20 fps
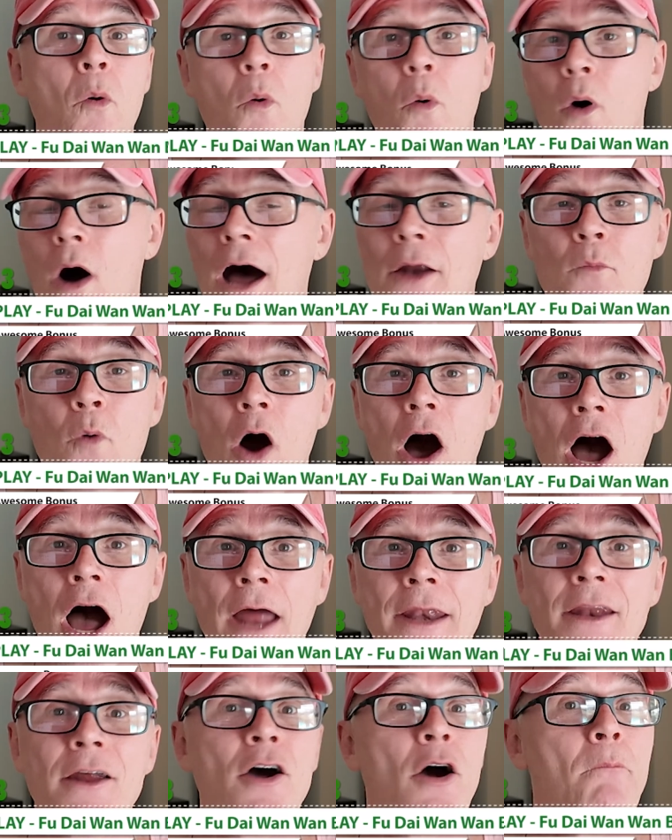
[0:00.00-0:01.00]

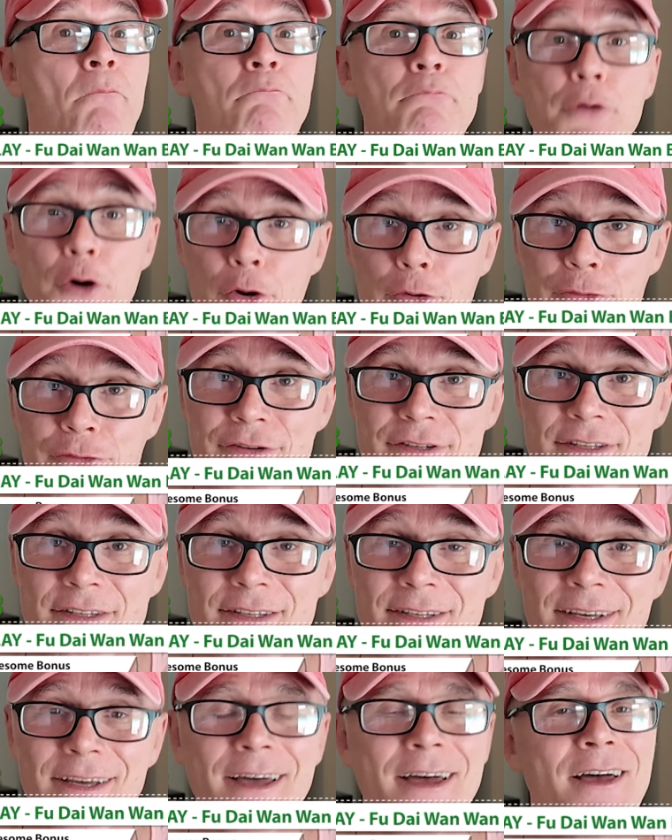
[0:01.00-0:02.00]
Wan
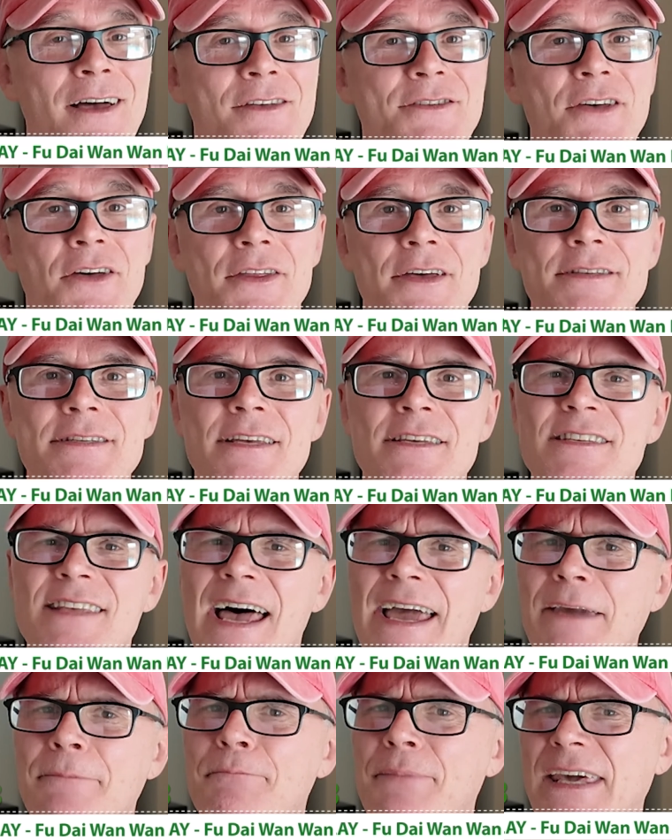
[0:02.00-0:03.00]
Boost. So this is
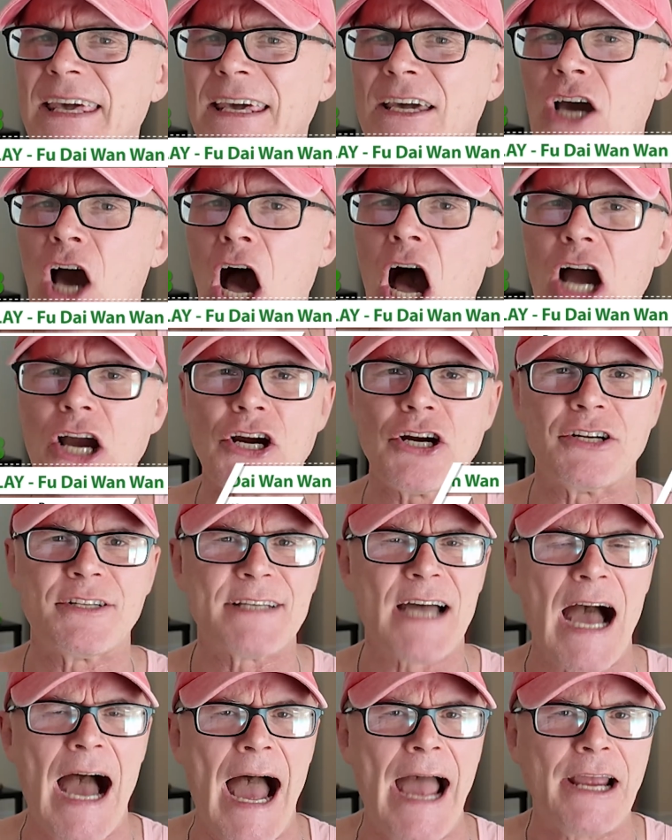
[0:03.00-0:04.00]
like peacock or
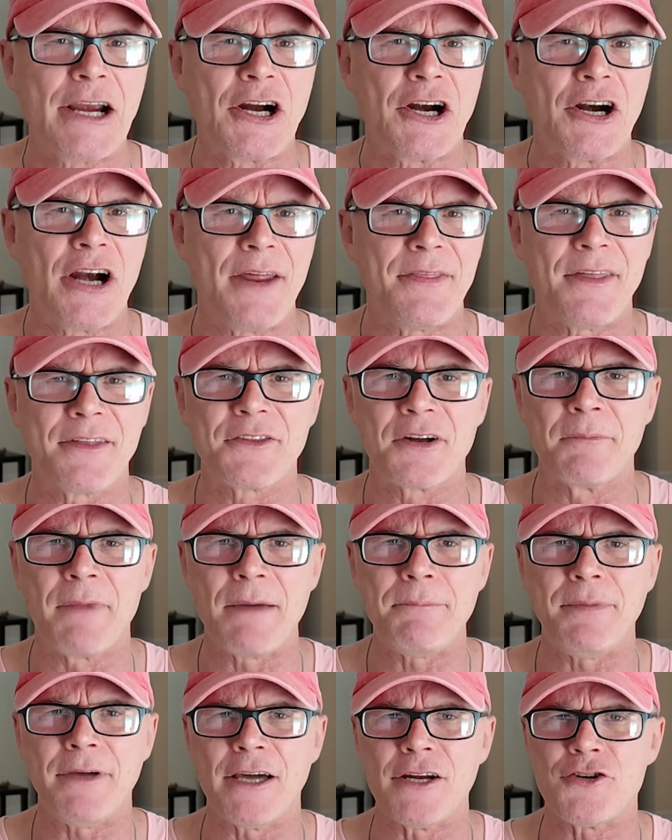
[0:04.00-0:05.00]
tiger. I think there
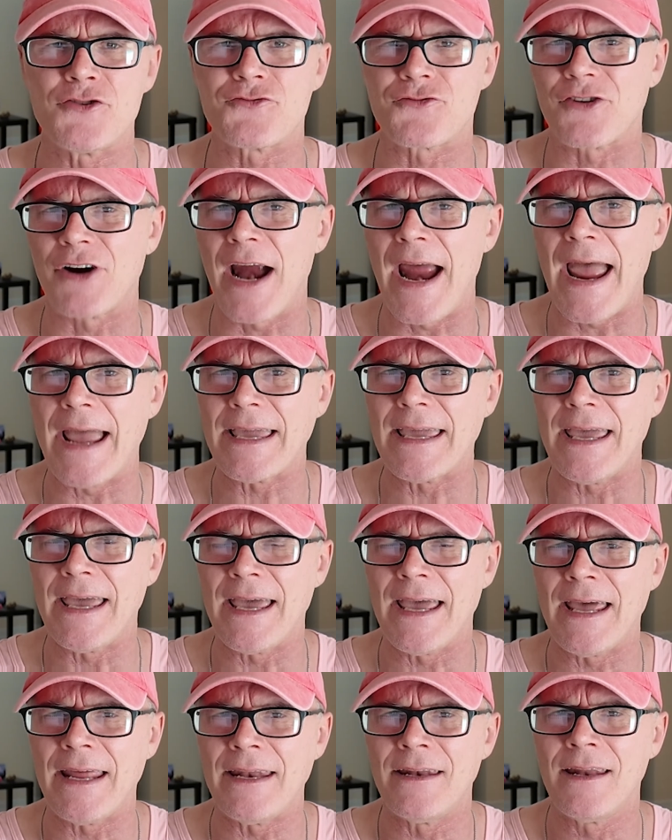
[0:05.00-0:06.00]
might be a
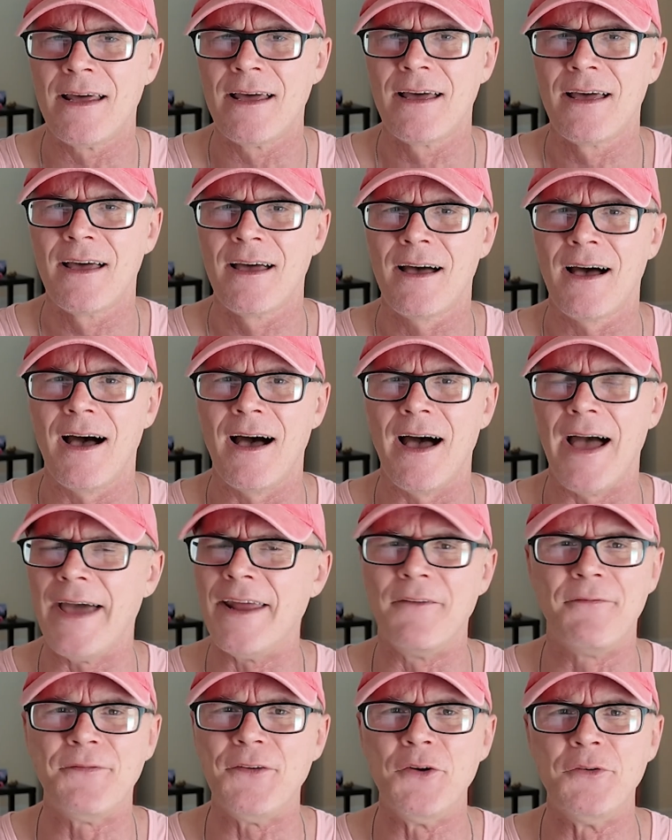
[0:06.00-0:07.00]
dragon
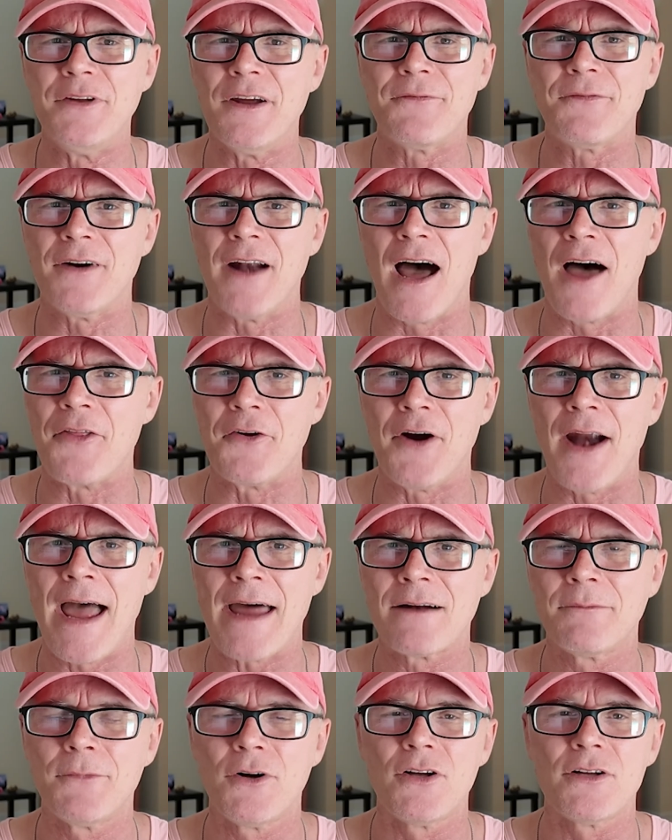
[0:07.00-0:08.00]
and a few different other
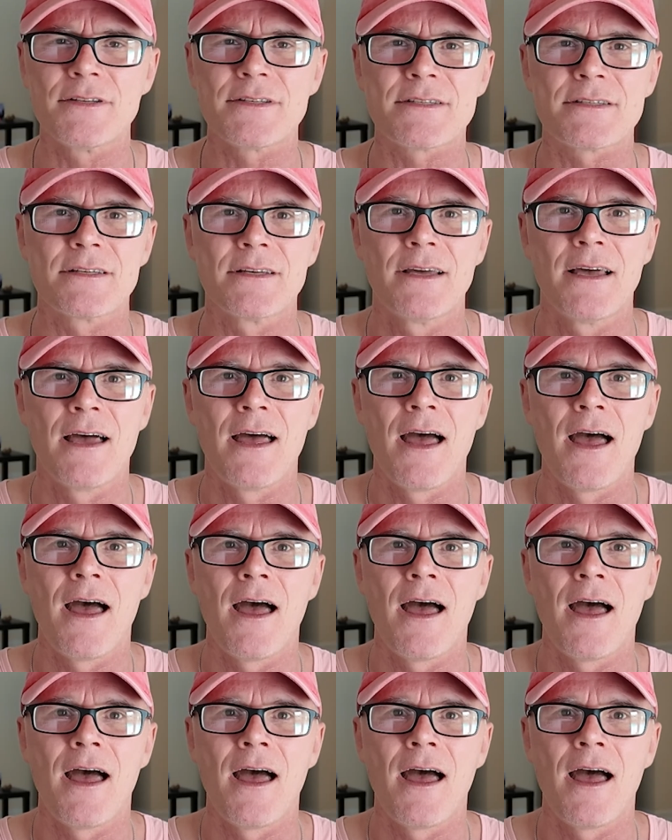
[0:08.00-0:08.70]
animals.